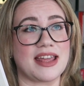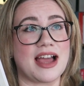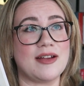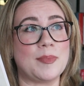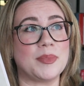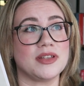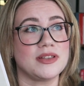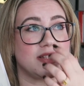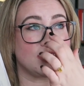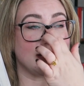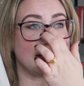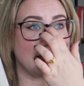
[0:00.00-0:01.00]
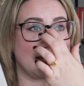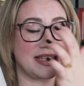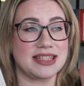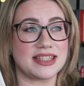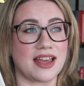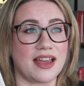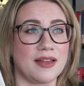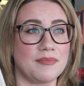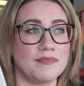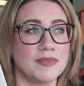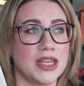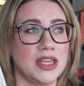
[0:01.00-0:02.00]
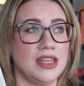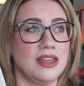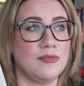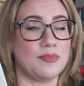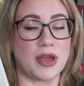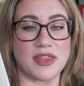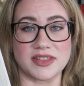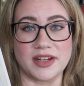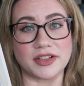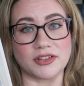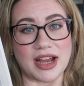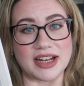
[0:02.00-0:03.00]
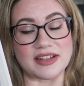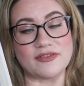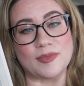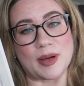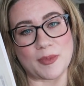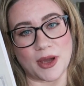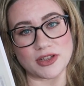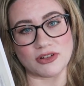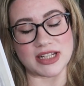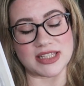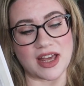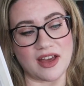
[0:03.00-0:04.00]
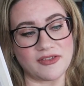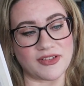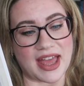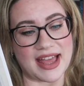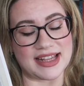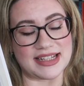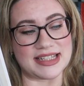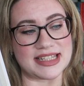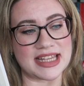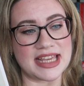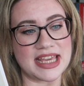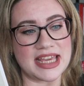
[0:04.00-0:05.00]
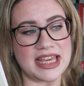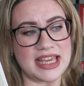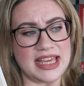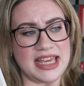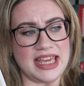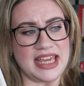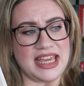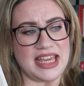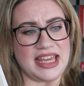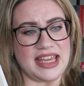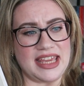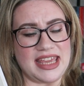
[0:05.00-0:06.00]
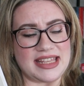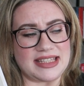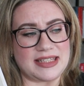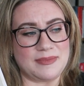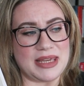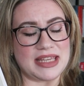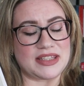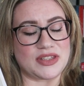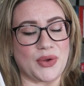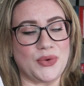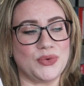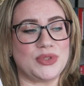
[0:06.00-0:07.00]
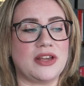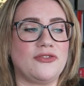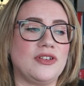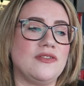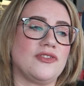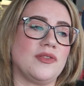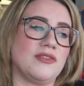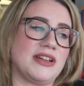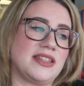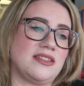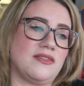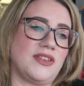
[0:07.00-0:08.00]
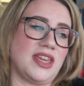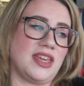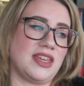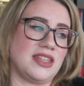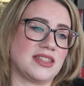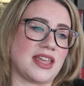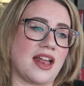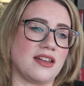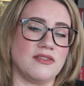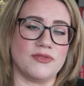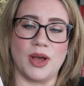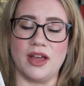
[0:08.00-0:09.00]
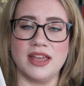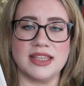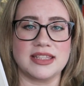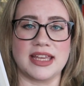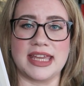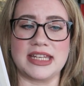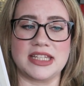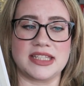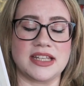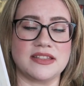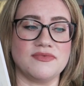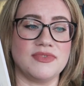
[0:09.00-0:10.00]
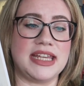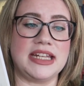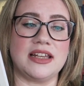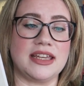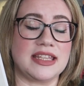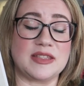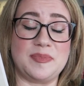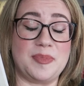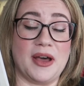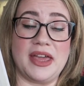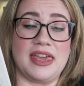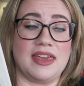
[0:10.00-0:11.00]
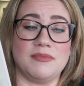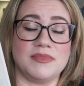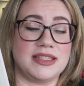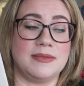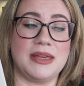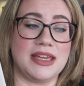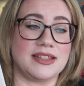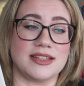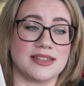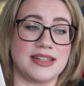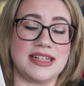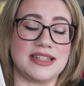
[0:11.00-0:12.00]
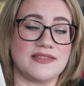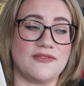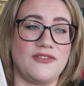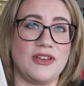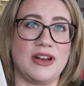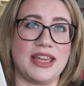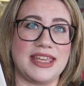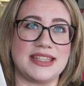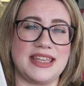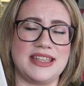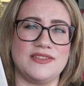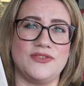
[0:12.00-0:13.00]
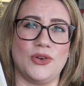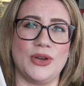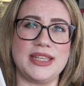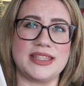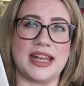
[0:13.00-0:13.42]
Like, I remember studying this both as an undergrad and for my postgrad stuff, and it to me is so different from the rest of his canon of works. Like, it just doesn't read like it's by him. To me, it doesn't feel like it's his voice.